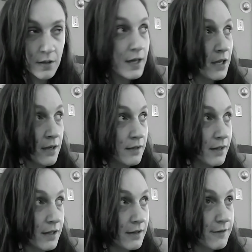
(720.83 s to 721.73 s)
And
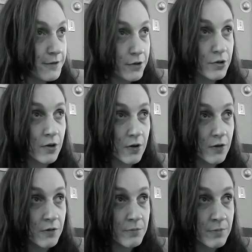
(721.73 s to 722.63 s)
like, if you're
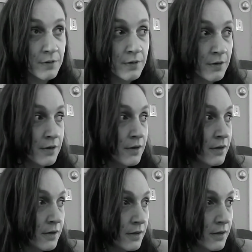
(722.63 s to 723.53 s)
calm
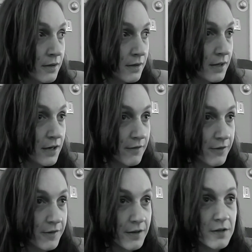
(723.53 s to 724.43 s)
and
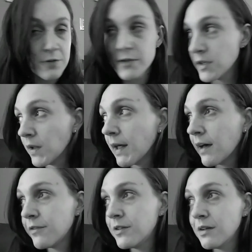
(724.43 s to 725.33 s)
everything, you still
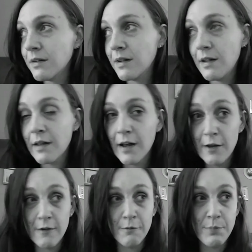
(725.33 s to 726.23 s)
have to like
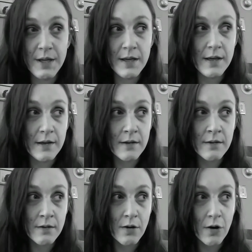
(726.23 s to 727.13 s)
kind of be
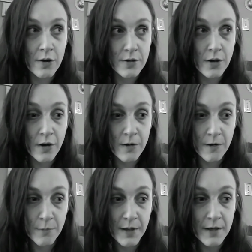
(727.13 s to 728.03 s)
on
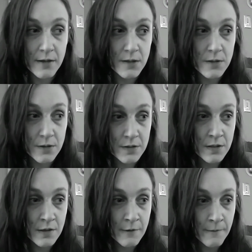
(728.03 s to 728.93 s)
guard because
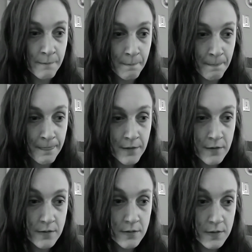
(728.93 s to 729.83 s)

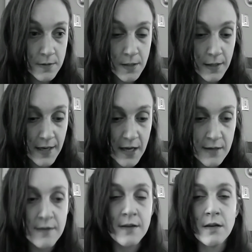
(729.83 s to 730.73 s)
it's like
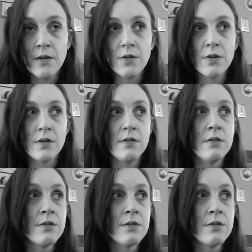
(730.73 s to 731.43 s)
anything could